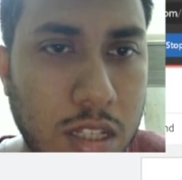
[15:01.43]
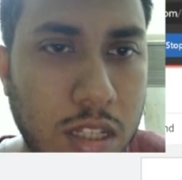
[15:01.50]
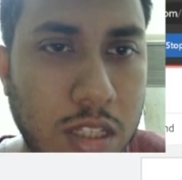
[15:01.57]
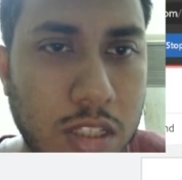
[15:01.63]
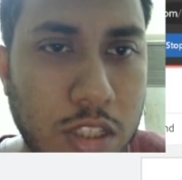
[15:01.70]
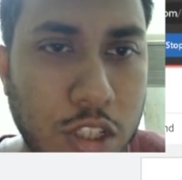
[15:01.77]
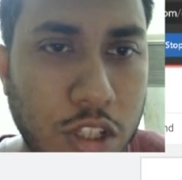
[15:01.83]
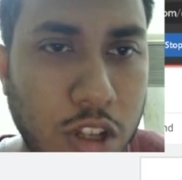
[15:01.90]

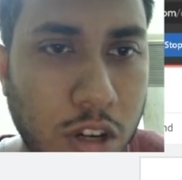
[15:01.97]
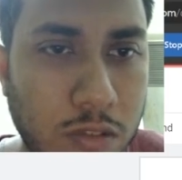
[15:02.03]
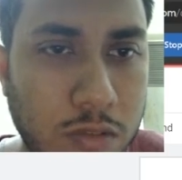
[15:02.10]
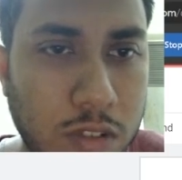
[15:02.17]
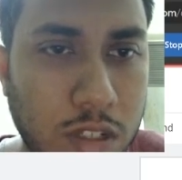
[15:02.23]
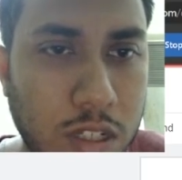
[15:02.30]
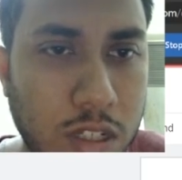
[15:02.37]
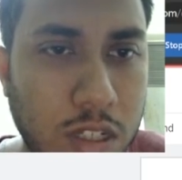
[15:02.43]
g of
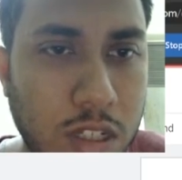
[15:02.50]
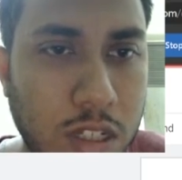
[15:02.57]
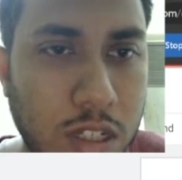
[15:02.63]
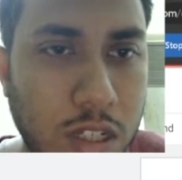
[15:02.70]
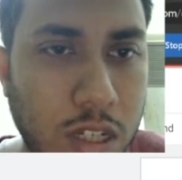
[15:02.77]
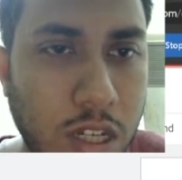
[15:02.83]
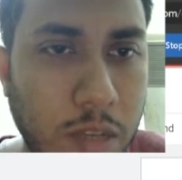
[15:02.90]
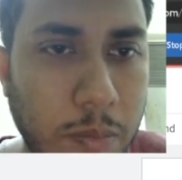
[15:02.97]

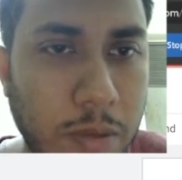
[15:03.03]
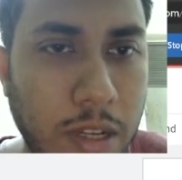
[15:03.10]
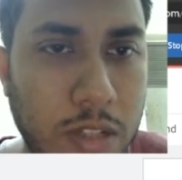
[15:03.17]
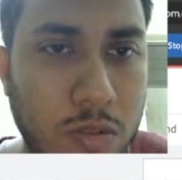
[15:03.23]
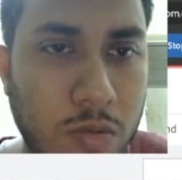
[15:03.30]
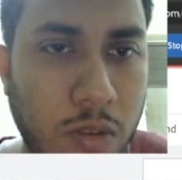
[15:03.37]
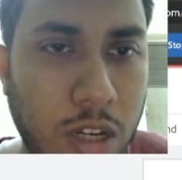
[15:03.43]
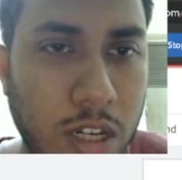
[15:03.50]
t
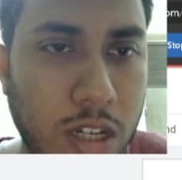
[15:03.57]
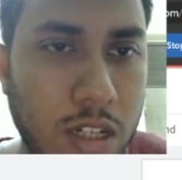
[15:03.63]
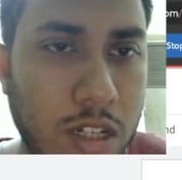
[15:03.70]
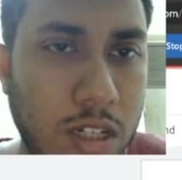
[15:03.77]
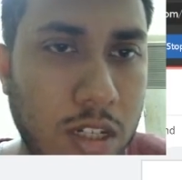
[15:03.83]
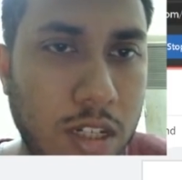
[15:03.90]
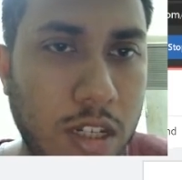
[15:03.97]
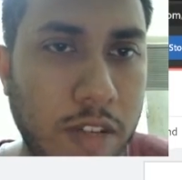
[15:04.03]
plus 1
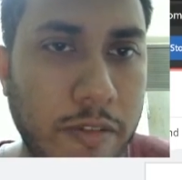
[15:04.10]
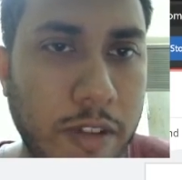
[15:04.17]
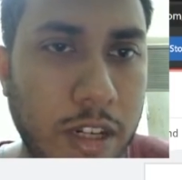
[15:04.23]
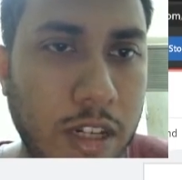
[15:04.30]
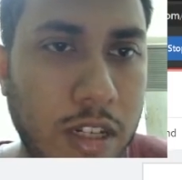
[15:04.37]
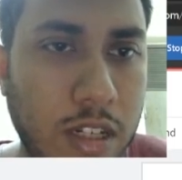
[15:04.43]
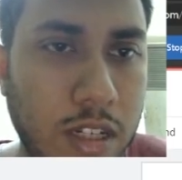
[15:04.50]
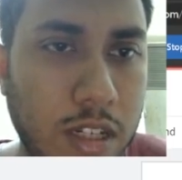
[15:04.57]
given
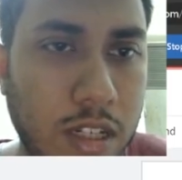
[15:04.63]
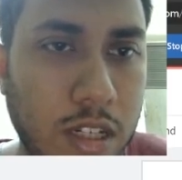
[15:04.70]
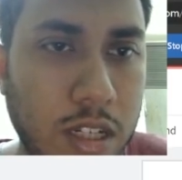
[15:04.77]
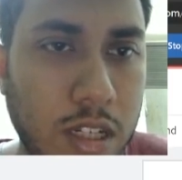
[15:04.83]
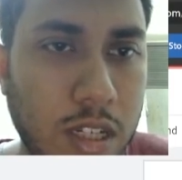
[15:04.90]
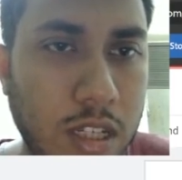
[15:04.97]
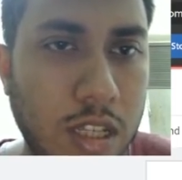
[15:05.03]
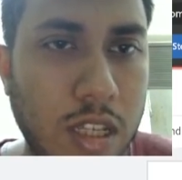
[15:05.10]

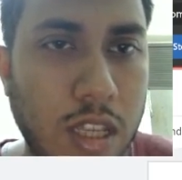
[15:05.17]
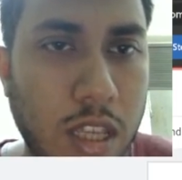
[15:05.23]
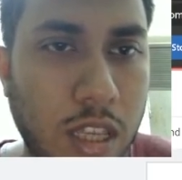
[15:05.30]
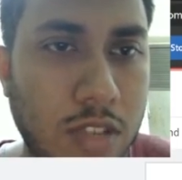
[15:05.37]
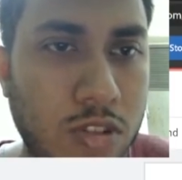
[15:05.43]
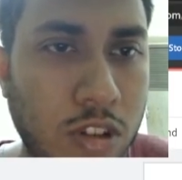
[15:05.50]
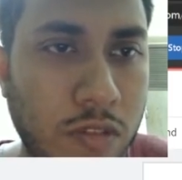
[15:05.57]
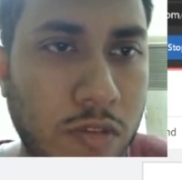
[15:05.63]

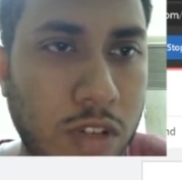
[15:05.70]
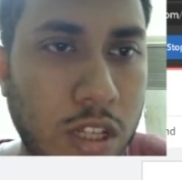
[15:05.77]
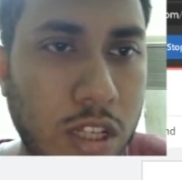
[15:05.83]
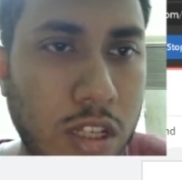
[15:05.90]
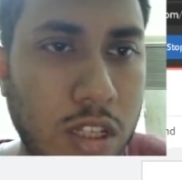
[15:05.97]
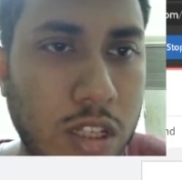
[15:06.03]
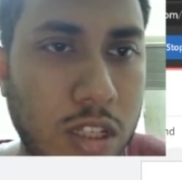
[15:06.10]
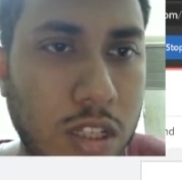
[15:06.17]
s of t
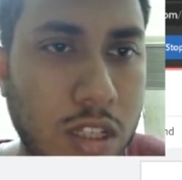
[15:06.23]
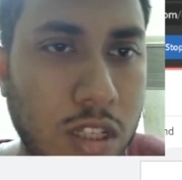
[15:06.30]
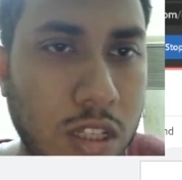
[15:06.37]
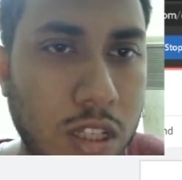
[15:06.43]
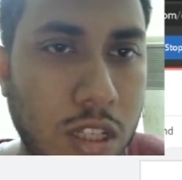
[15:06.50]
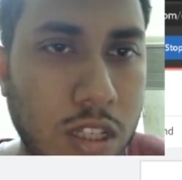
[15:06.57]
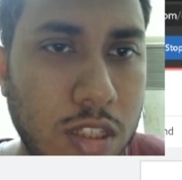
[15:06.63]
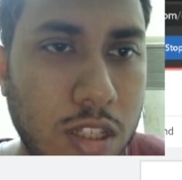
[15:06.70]

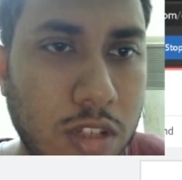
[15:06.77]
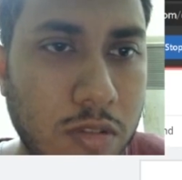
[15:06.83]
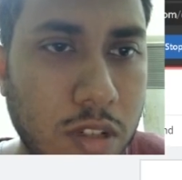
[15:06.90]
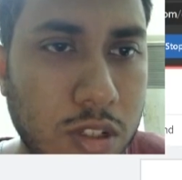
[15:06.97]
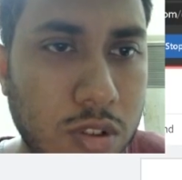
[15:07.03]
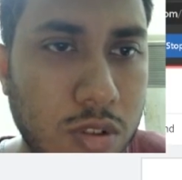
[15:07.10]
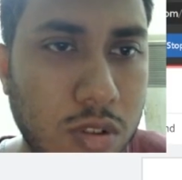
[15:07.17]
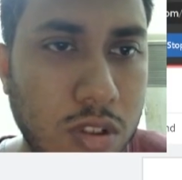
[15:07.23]
is
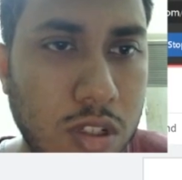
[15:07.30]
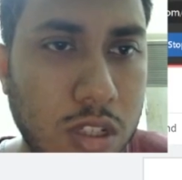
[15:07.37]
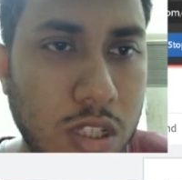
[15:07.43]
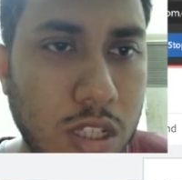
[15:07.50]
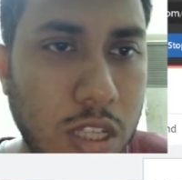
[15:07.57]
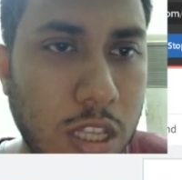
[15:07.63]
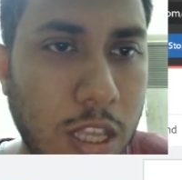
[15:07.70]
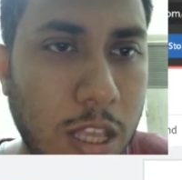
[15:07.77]
equals to
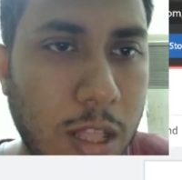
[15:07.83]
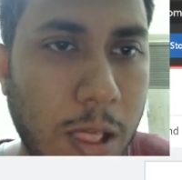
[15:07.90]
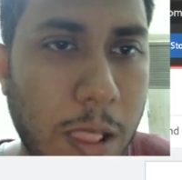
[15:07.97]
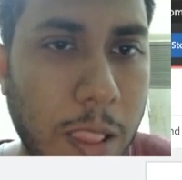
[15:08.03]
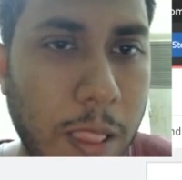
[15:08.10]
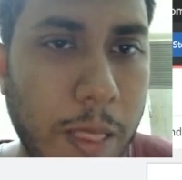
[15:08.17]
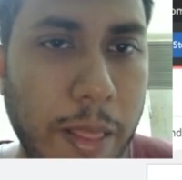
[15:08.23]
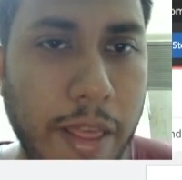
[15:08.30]

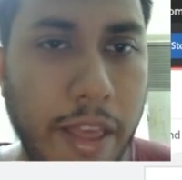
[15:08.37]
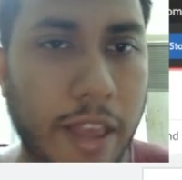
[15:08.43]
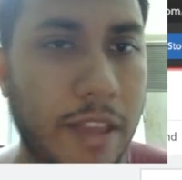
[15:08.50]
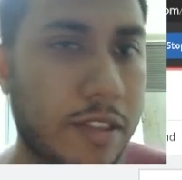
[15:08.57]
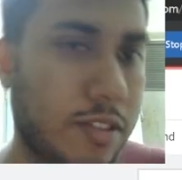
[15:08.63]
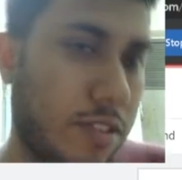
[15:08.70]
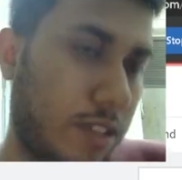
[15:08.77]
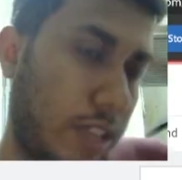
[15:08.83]

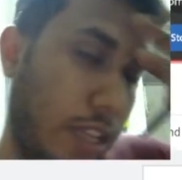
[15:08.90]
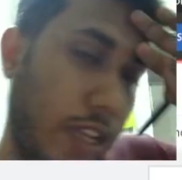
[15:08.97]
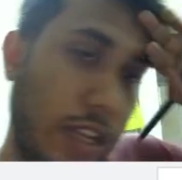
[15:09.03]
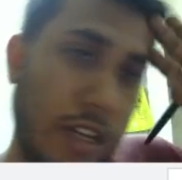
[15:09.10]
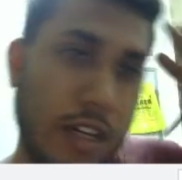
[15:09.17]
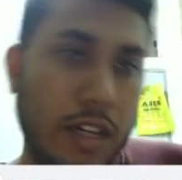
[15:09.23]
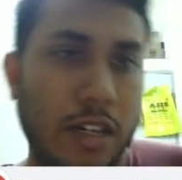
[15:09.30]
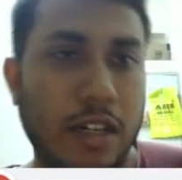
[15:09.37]
s,
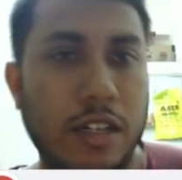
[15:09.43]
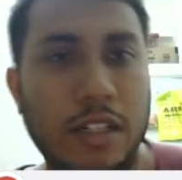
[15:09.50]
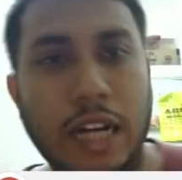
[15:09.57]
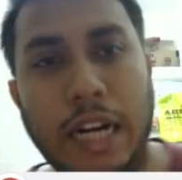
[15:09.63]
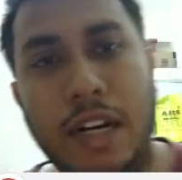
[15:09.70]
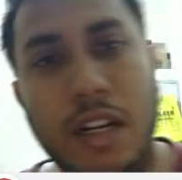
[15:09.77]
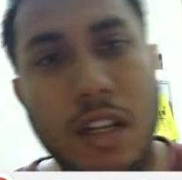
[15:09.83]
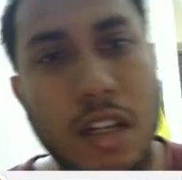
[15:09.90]

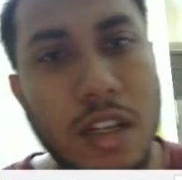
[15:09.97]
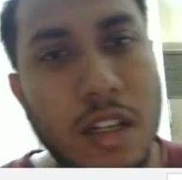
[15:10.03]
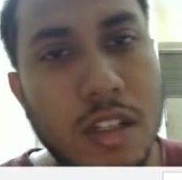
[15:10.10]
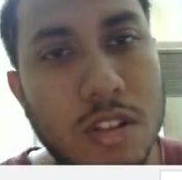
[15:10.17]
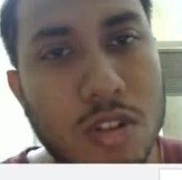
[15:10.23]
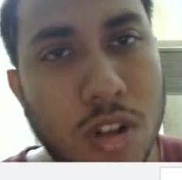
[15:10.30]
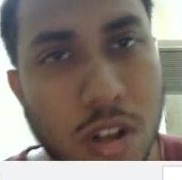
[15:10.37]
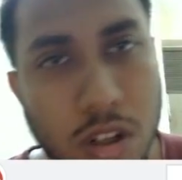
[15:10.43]
right?
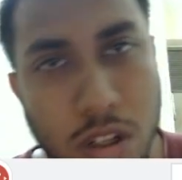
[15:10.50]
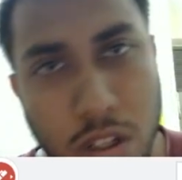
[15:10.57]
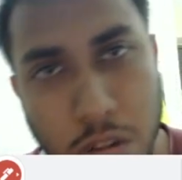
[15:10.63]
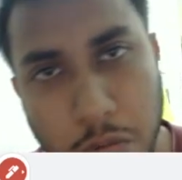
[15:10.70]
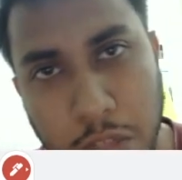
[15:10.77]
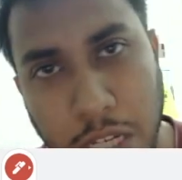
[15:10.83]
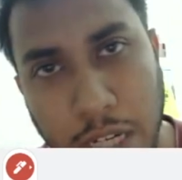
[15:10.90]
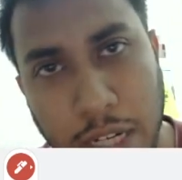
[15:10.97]
So we can